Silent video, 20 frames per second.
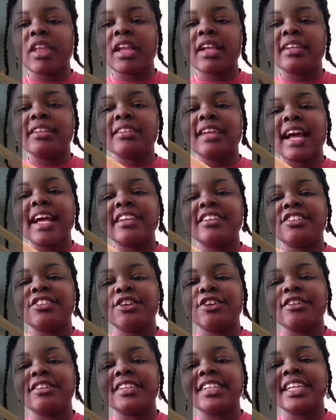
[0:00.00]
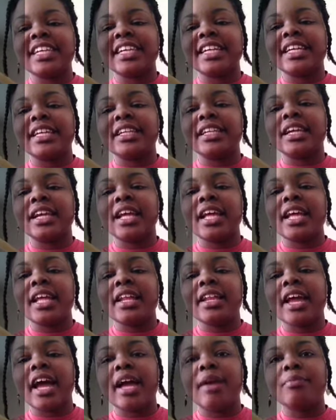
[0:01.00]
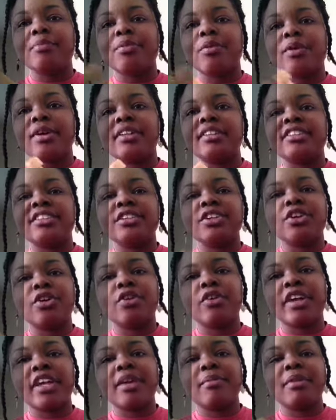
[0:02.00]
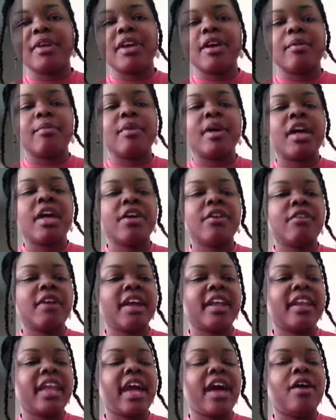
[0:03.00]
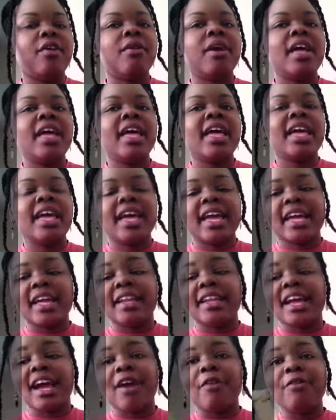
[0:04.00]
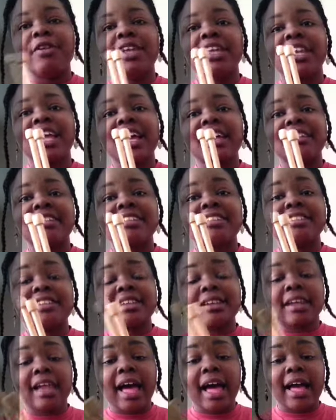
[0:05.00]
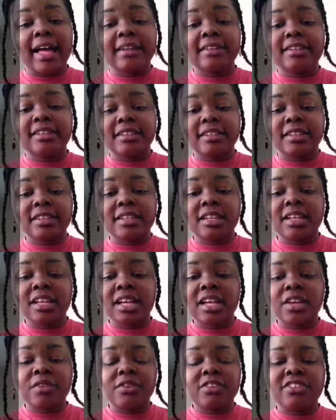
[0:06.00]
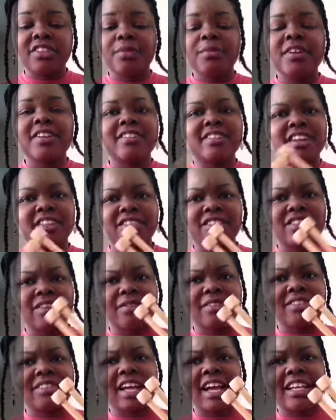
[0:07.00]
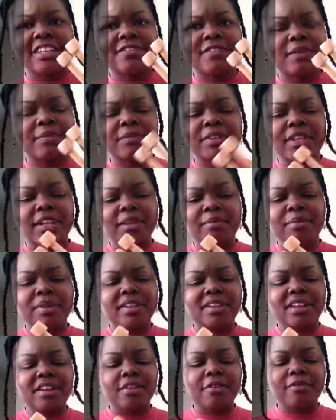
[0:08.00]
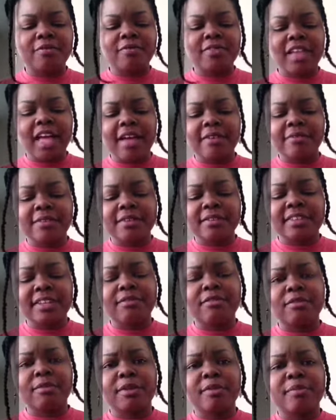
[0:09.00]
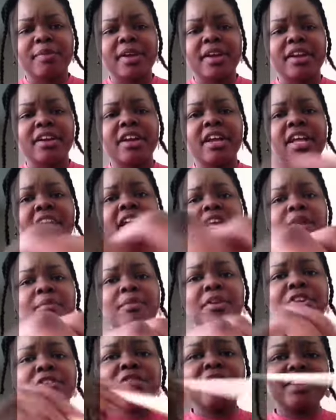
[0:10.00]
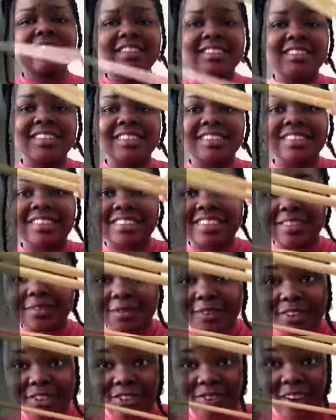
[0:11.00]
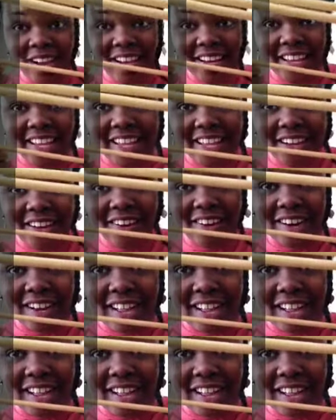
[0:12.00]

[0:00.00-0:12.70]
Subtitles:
size 13, 9.0 mm right now. And I really like these a lot. For some reason, I thought they were size 15, but I know size 15 would be bigger. But you can just see the difference right here.